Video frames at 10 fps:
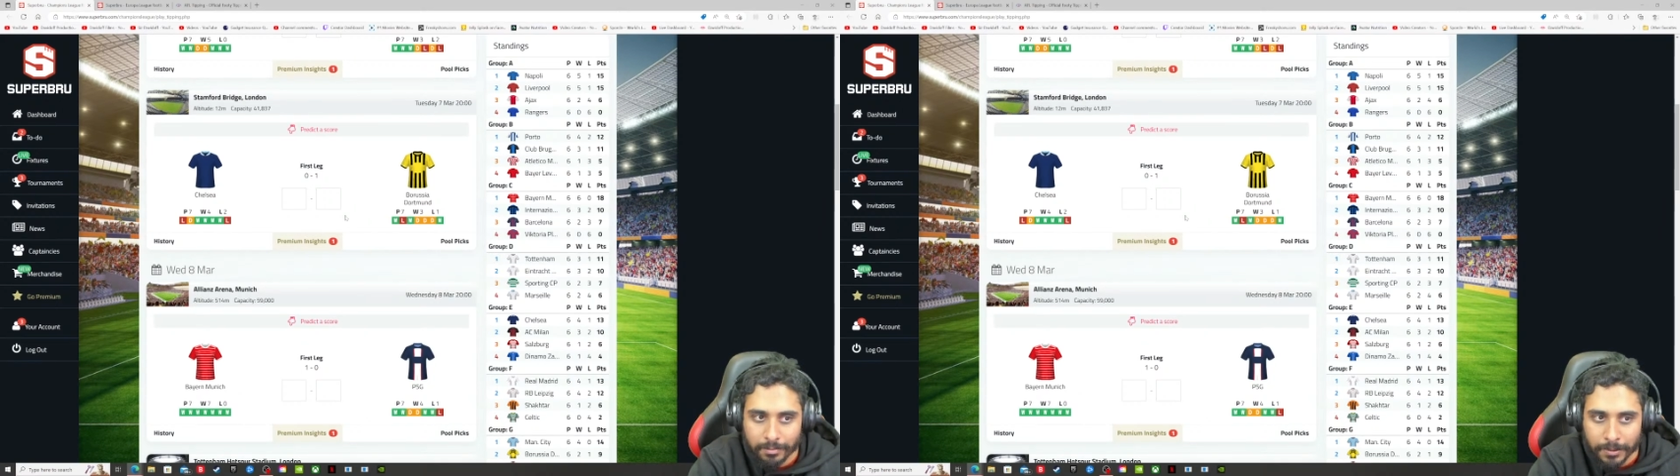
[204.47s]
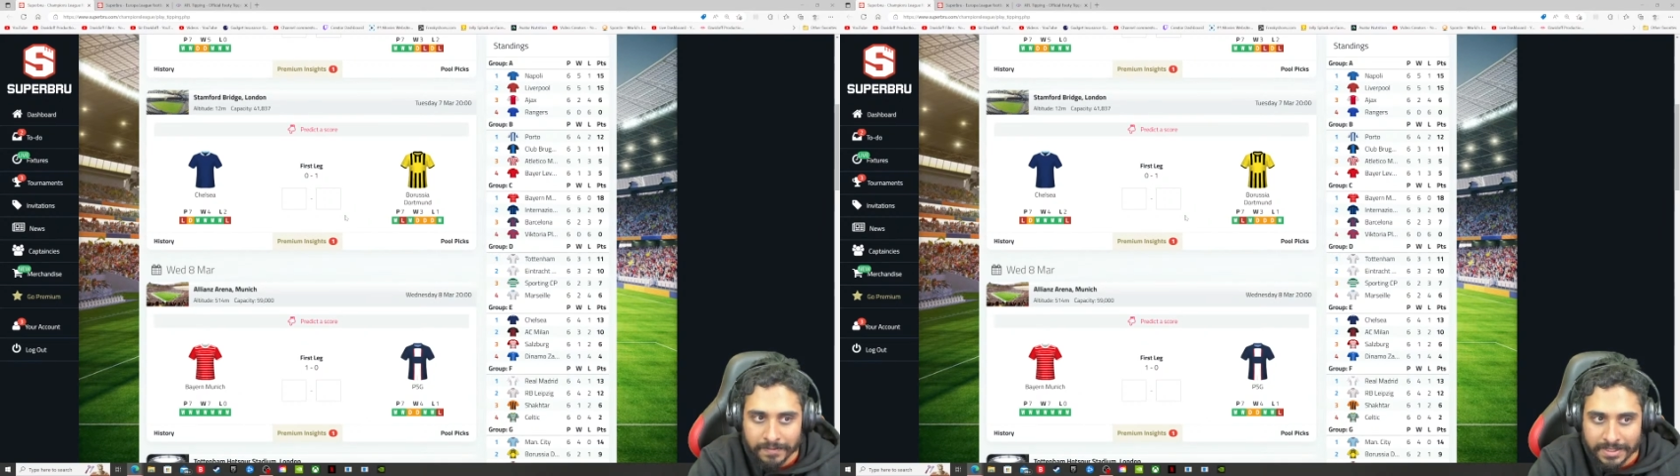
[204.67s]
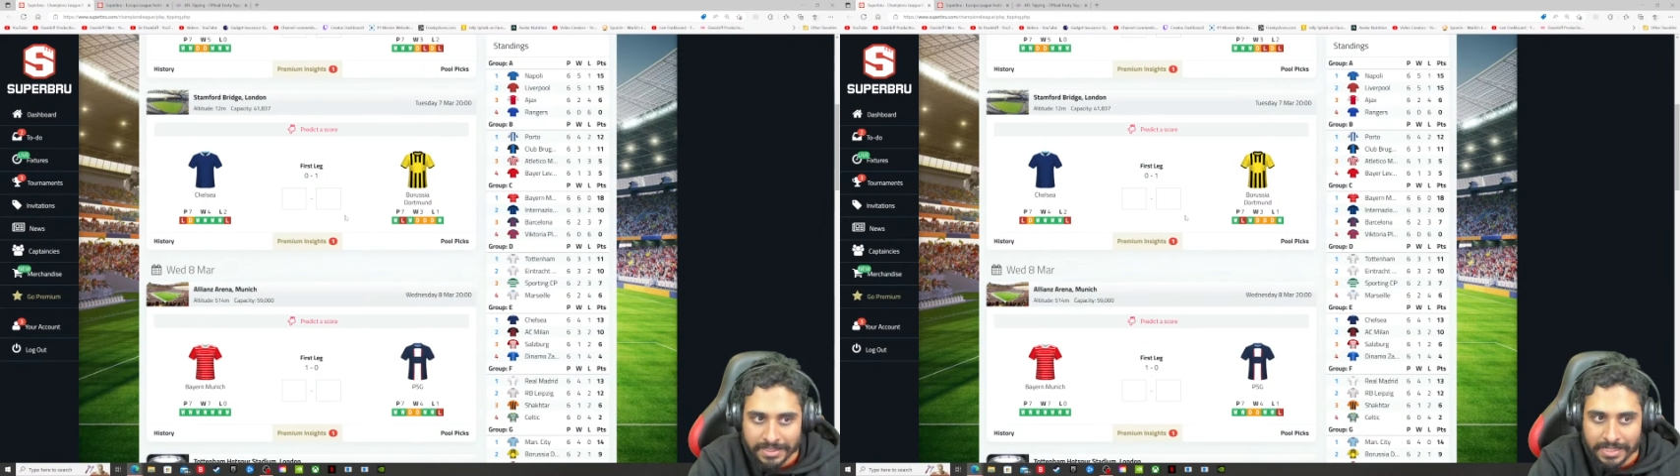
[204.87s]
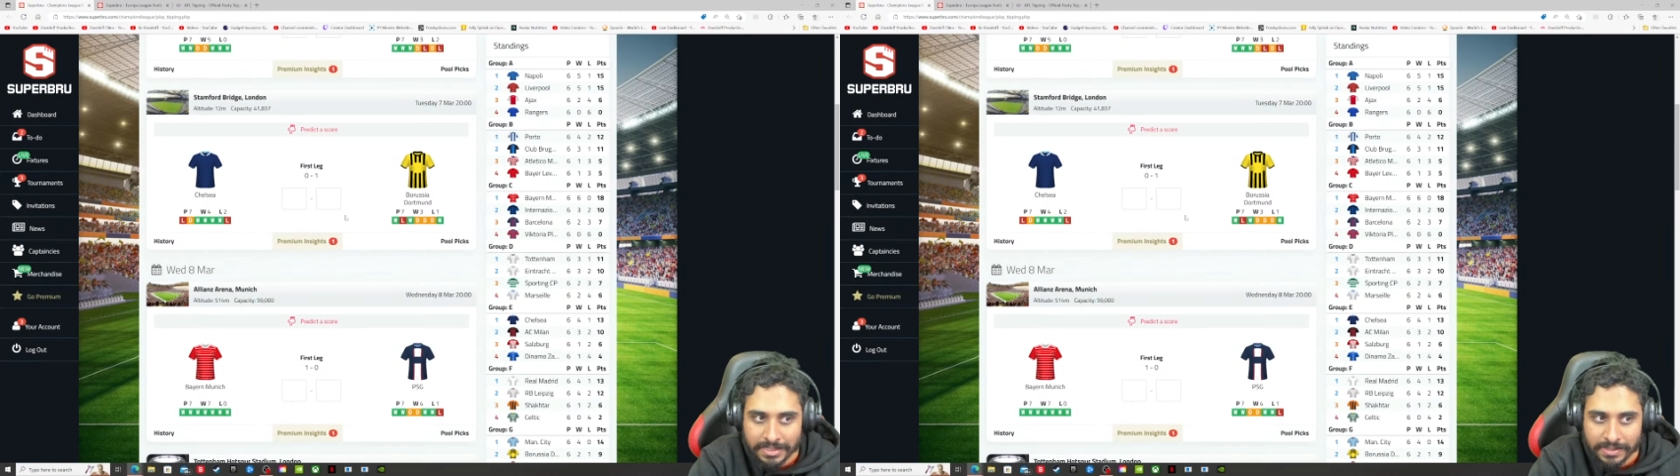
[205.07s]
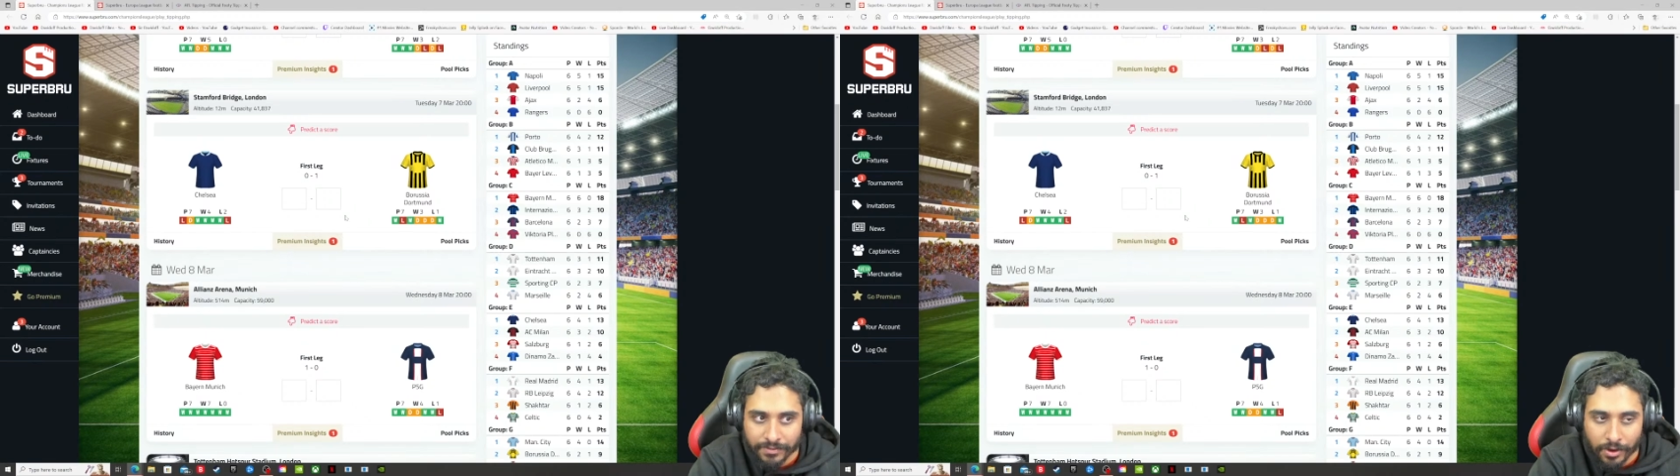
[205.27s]
both their
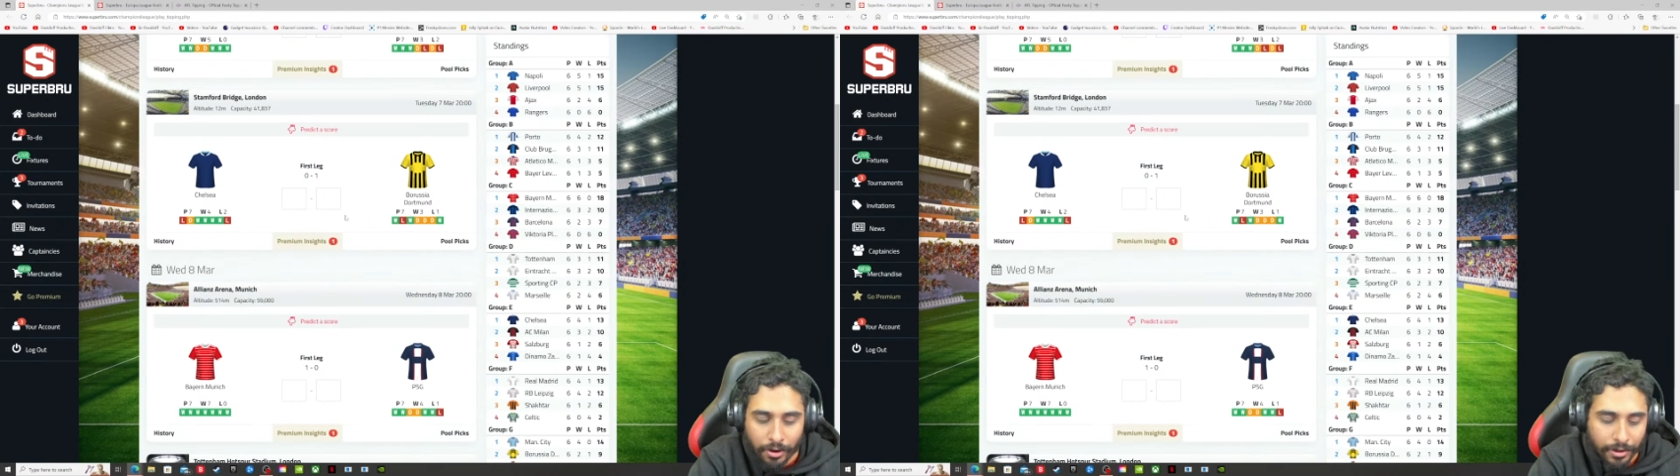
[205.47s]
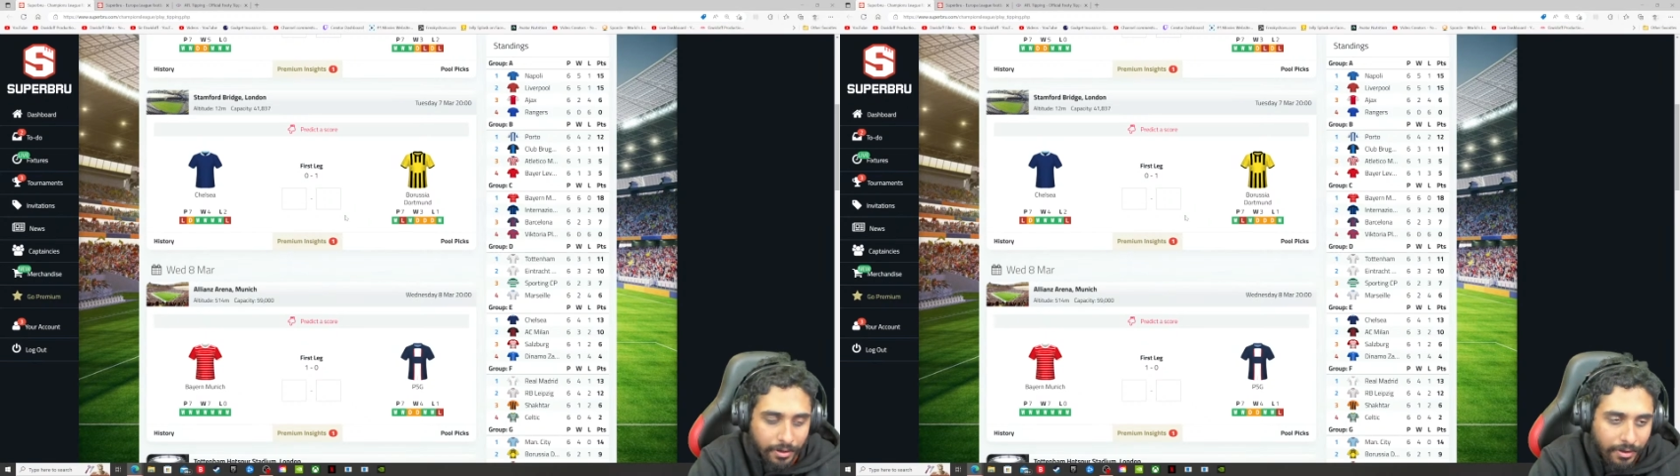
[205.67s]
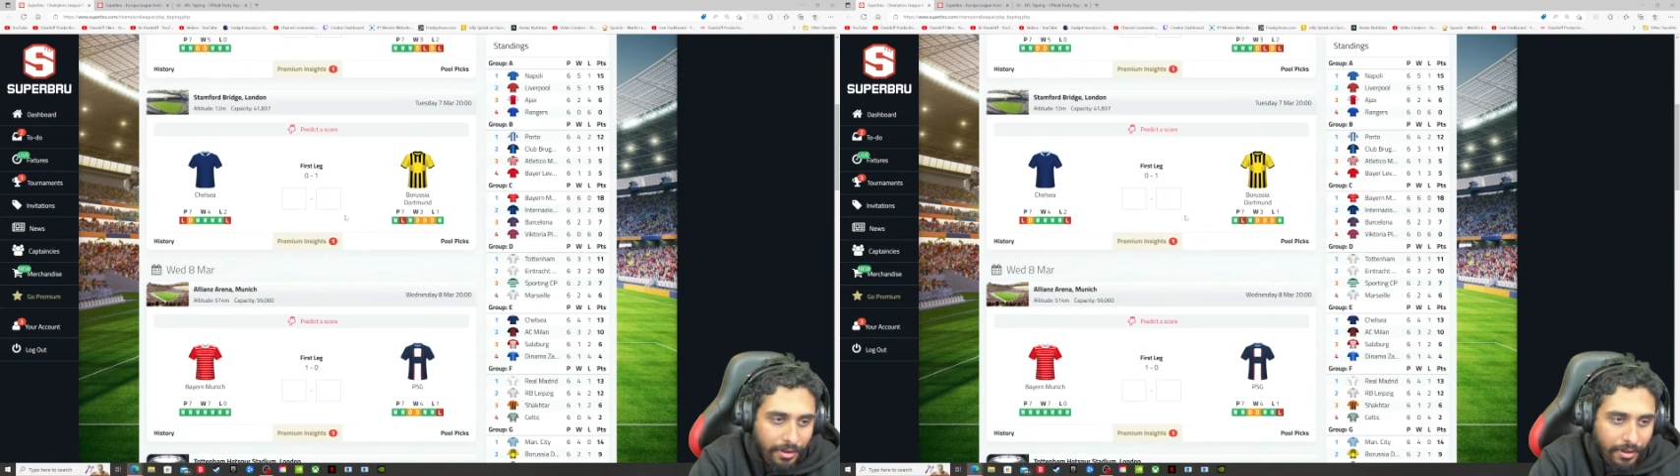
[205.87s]
seasons have gone.